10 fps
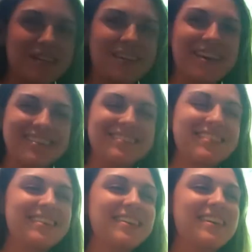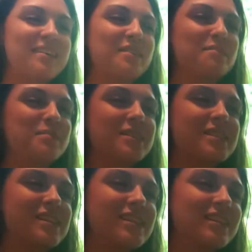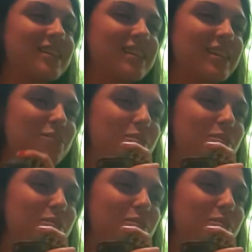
again because I need it, and I need to